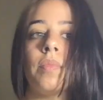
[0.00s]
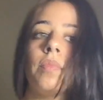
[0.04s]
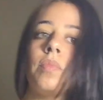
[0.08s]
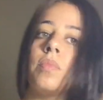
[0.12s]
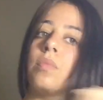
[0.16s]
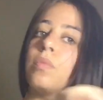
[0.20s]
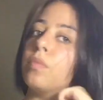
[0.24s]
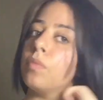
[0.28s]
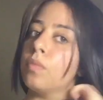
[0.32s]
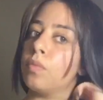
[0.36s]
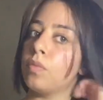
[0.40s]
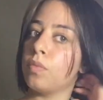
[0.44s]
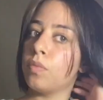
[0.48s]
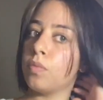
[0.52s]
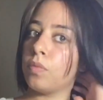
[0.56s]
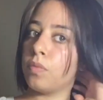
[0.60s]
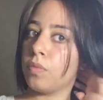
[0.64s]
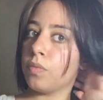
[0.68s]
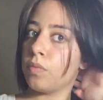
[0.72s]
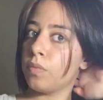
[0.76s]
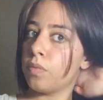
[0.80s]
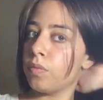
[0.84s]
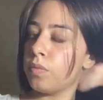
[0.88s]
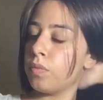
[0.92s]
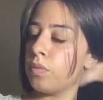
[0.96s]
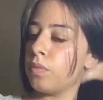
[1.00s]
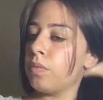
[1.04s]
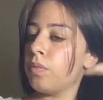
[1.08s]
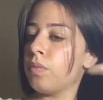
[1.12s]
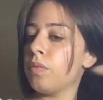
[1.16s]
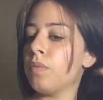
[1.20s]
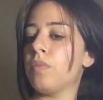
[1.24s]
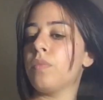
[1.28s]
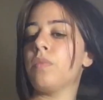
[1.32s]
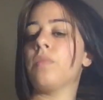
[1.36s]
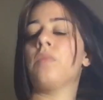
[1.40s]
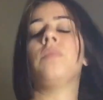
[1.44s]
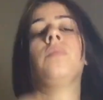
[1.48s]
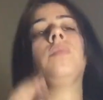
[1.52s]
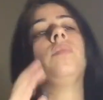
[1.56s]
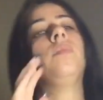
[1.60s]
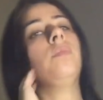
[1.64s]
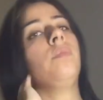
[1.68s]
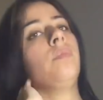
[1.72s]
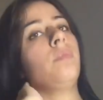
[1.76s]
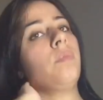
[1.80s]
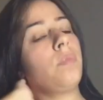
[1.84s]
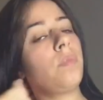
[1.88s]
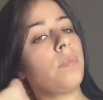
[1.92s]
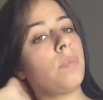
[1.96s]

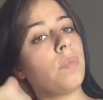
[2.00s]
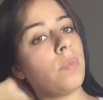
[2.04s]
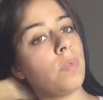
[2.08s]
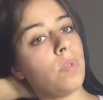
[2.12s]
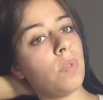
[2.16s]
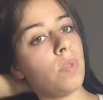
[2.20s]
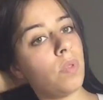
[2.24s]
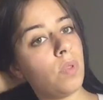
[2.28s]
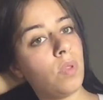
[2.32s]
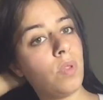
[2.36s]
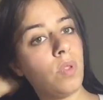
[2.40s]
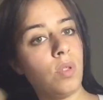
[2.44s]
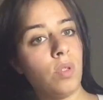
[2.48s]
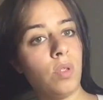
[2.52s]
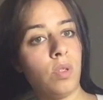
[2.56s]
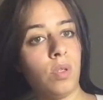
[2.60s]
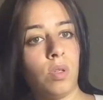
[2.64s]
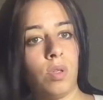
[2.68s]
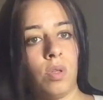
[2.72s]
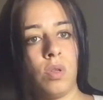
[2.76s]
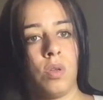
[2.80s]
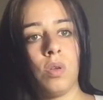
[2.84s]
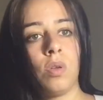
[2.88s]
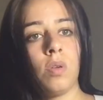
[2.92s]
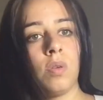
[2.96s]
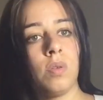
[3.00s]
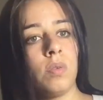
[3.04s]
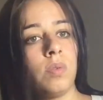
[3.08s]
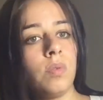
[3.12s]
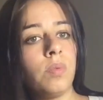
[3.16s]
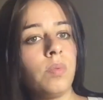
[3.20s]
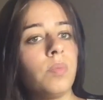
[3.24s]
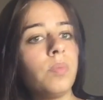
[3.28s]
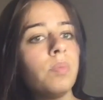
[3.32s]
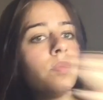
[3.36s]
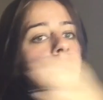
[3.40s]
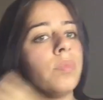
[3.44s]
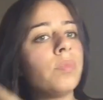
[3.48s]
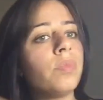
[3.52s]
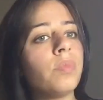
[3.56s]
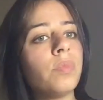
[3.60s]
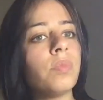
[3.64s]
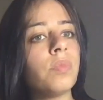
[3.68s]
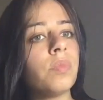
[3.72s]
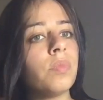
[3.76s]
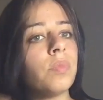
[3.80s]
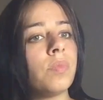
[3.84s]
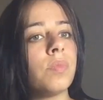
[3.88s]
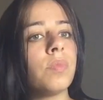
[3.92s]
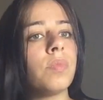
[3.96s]

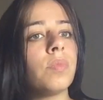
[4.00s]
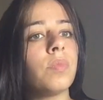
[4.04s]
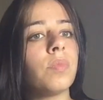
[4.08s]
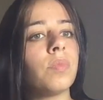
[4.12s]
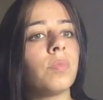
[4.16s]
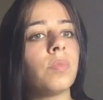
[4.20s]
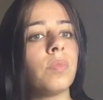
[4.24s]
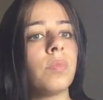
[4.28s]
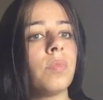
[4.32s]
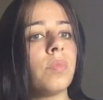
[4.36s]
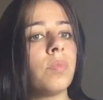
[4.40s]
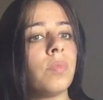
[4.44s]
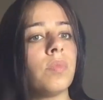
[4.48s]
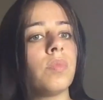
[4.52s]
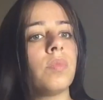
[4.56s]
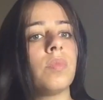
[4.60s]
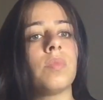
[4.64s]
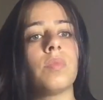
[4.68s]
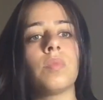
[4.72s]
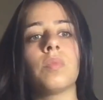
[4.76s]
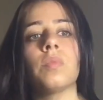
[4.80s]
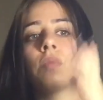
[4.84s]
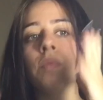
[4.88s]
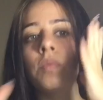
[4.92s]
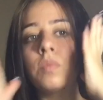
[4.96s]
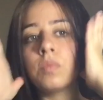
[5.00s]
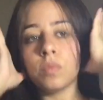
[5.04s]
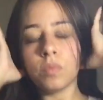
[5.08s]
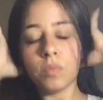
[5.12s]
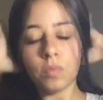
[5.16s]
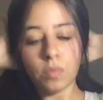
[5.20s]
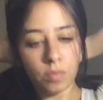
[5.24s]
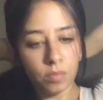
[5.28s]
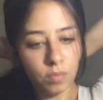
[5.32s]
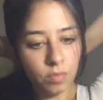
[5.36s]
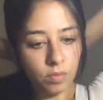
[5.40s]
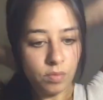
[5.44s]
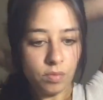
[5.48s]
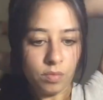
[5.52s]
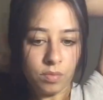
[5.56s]
[no speech]